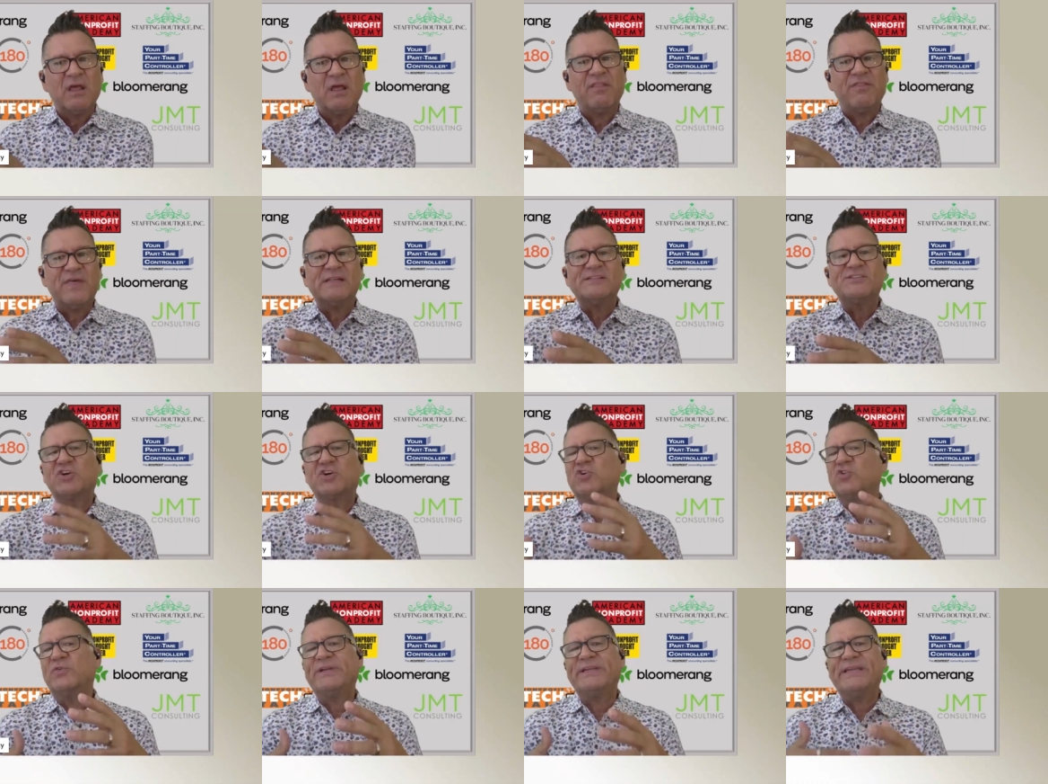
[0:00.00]
than to
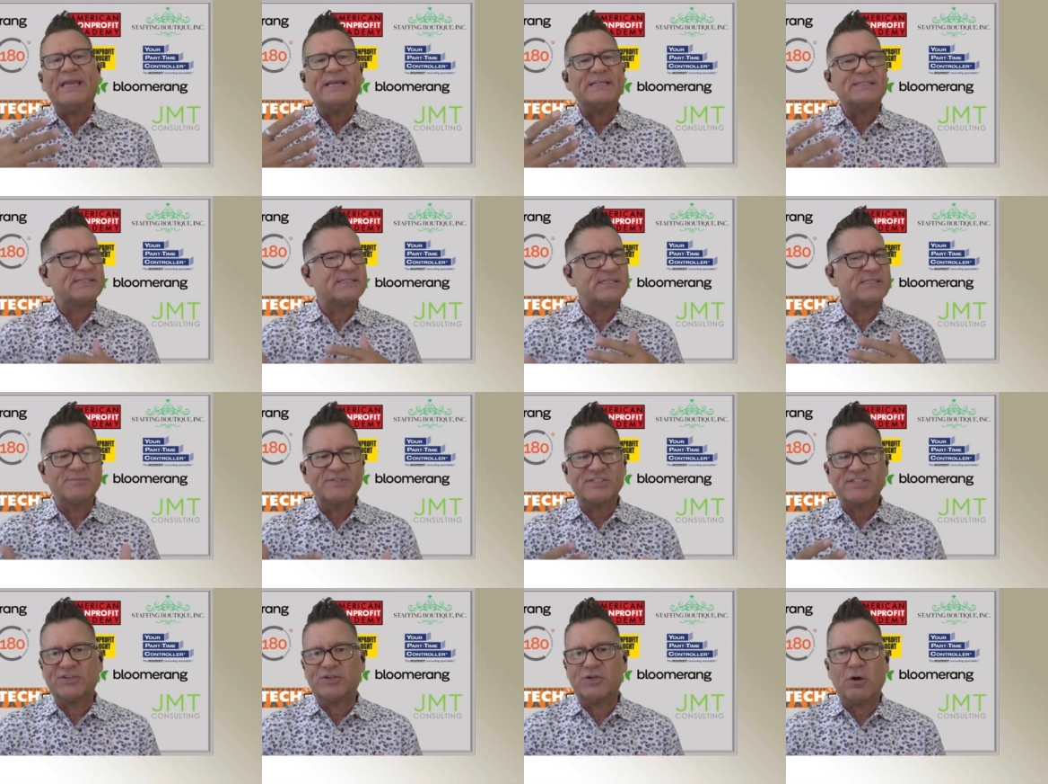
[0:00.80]
create some
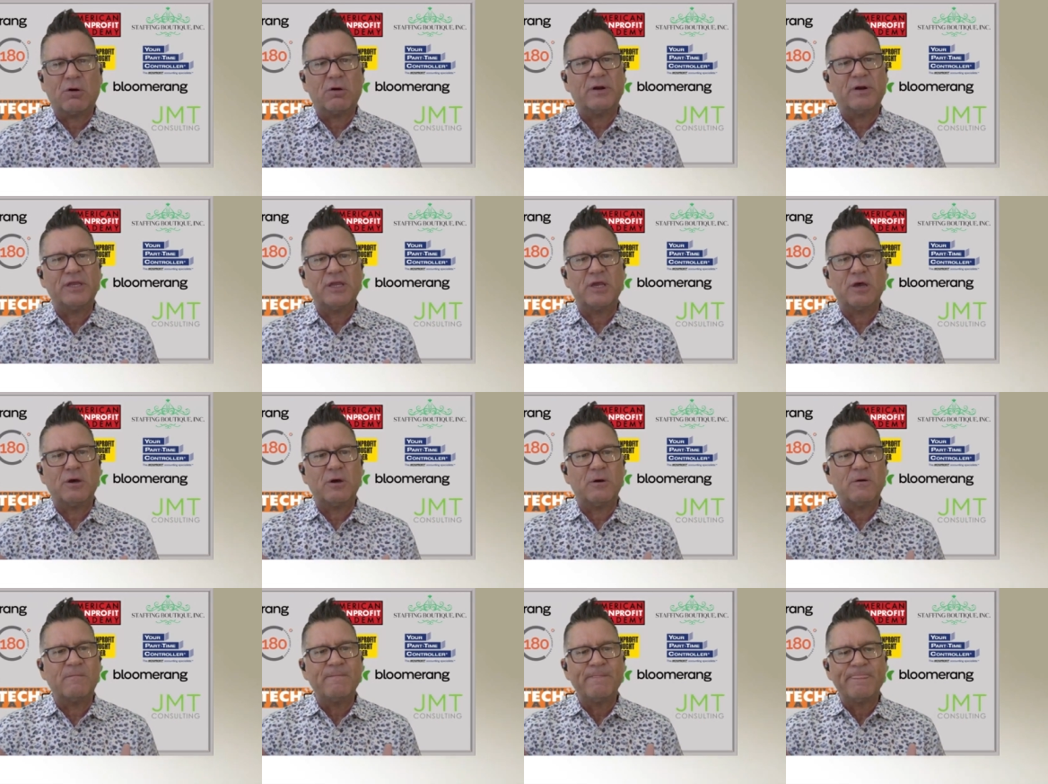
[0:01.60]

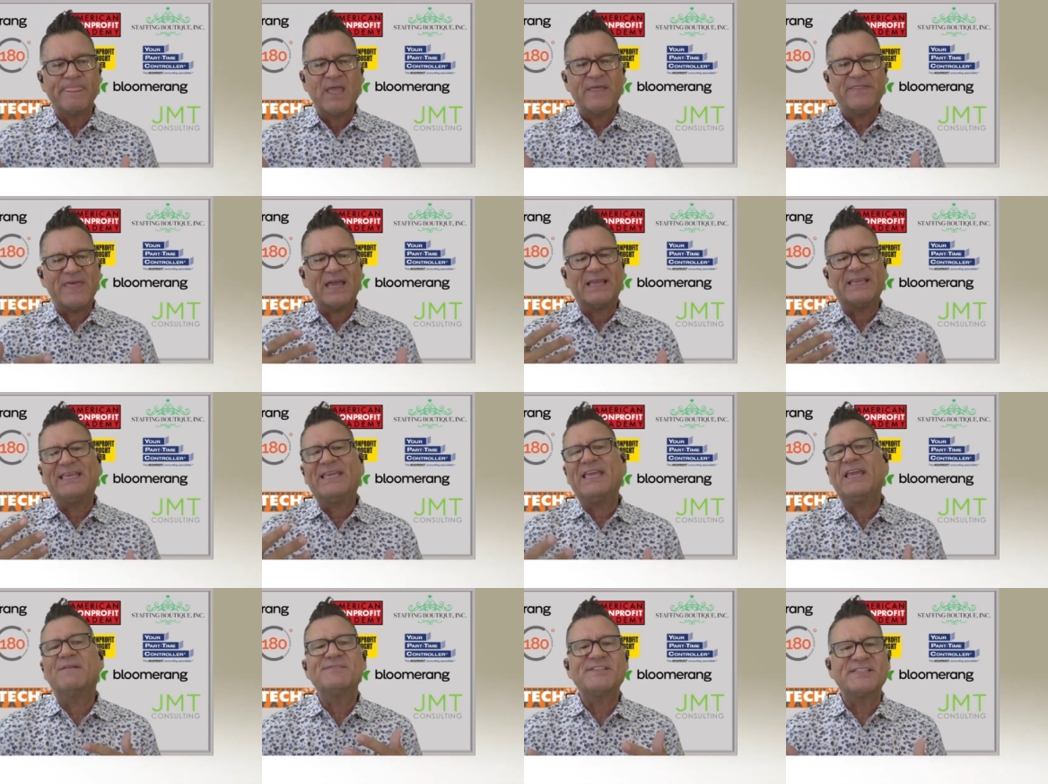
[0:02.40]
scenario that
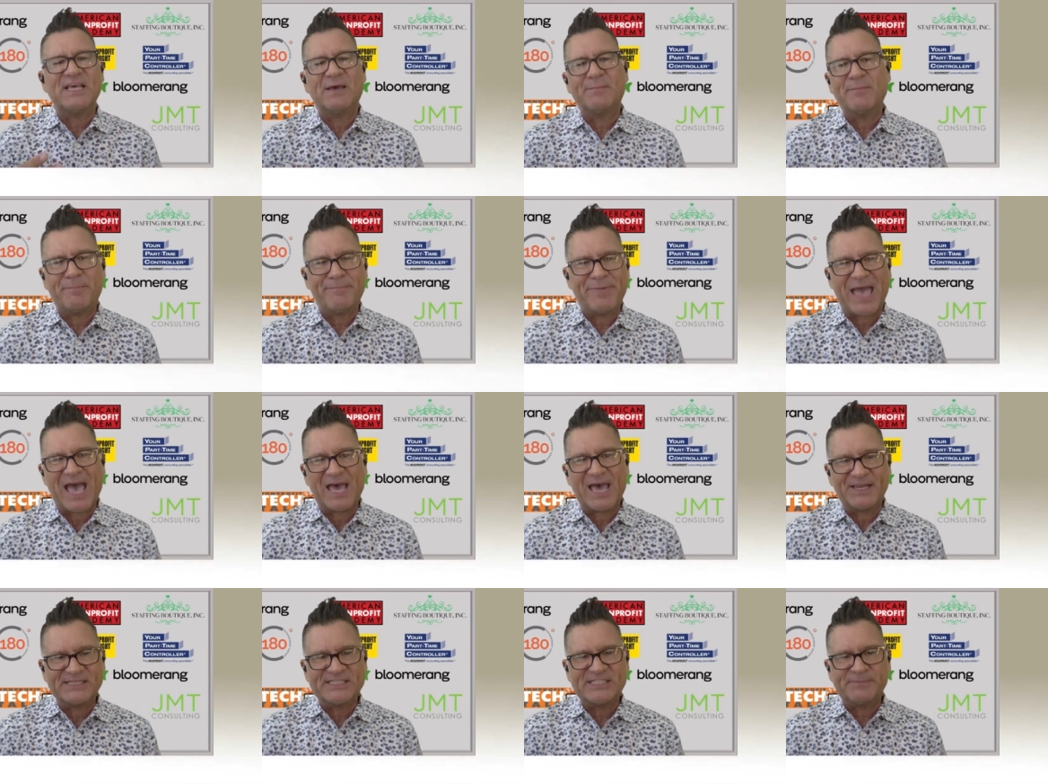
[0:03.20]
gives them a
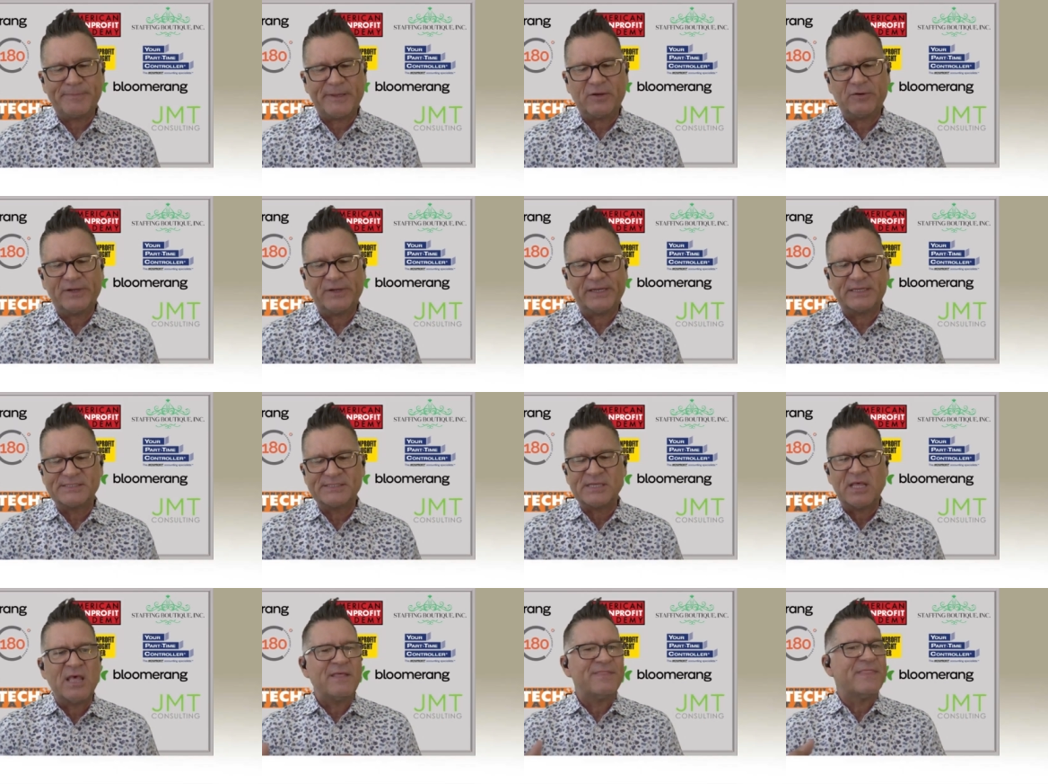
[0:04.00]
bad
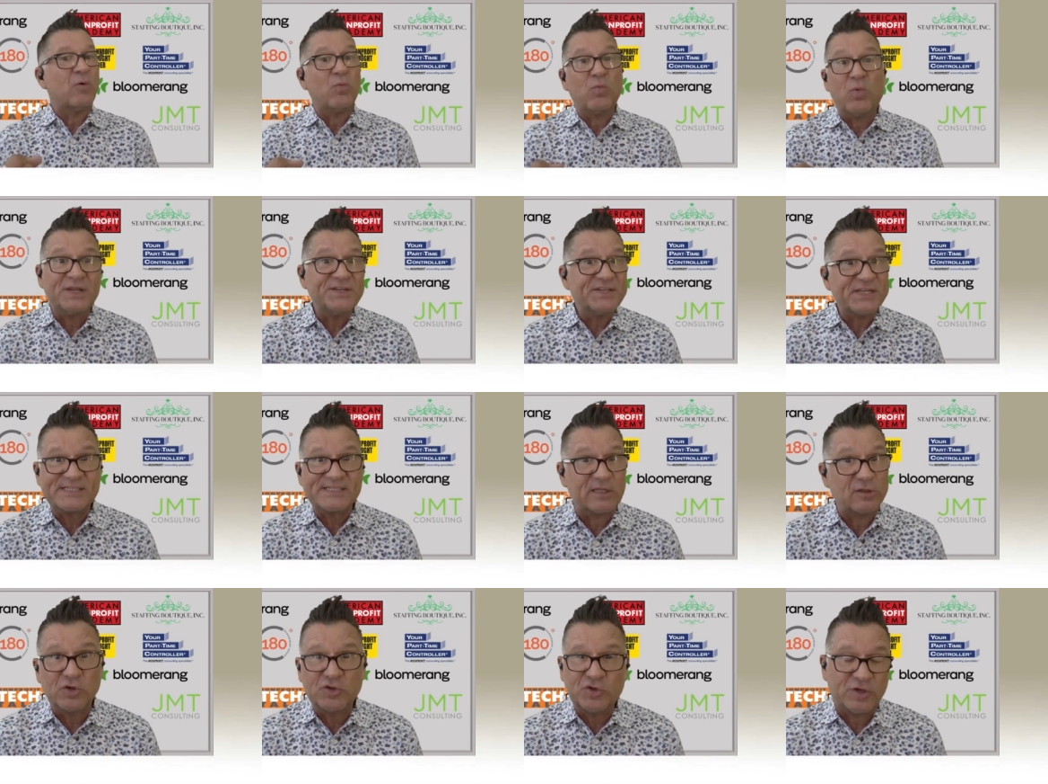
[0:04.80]
experience that, one,
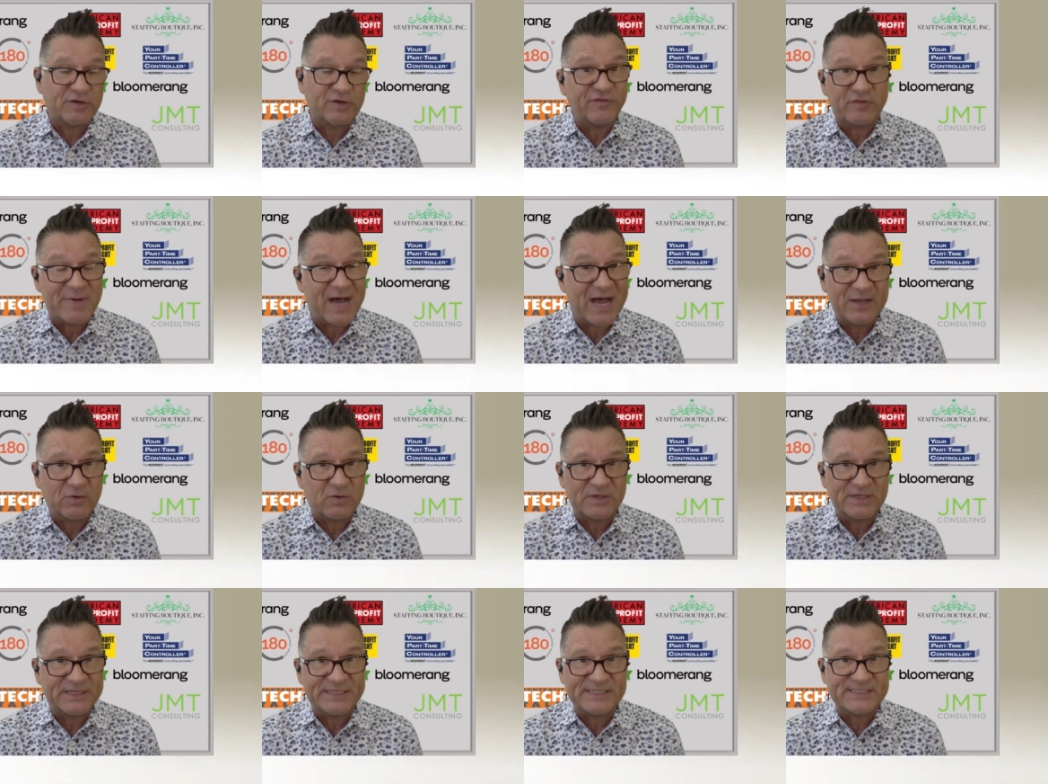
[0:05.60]
doesn't look good for my
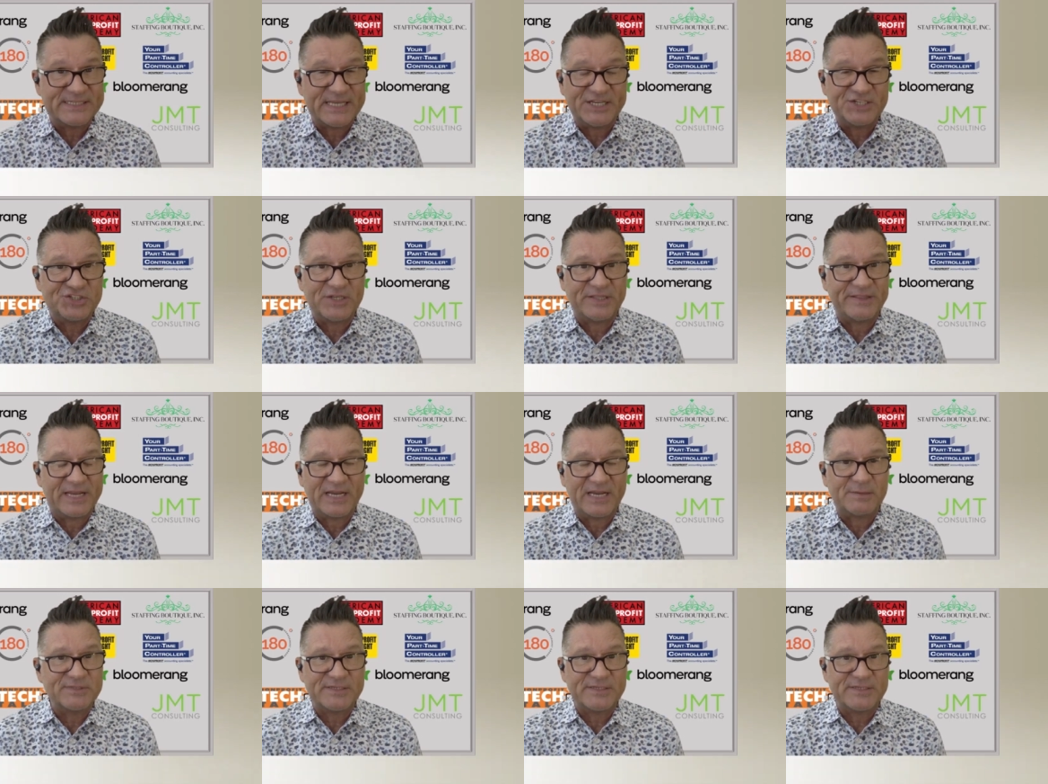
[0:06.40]
organization that I'm